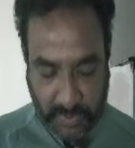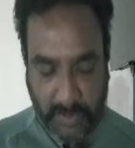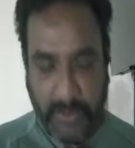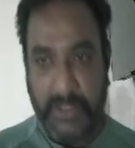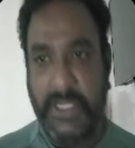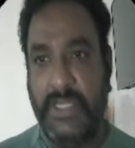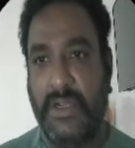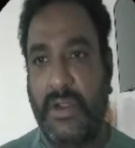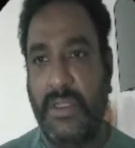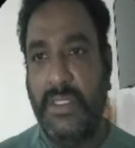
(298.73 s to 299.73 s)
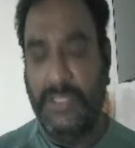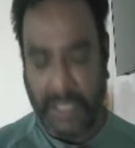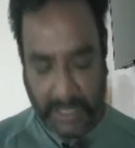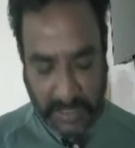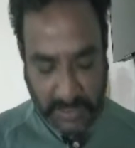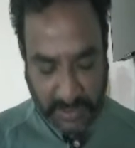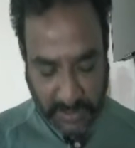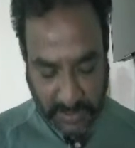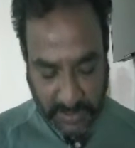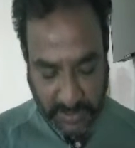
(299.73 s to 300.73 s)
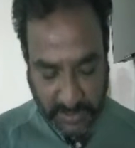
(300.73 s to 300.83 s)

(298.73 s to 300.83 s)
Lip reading: To check all these conditions,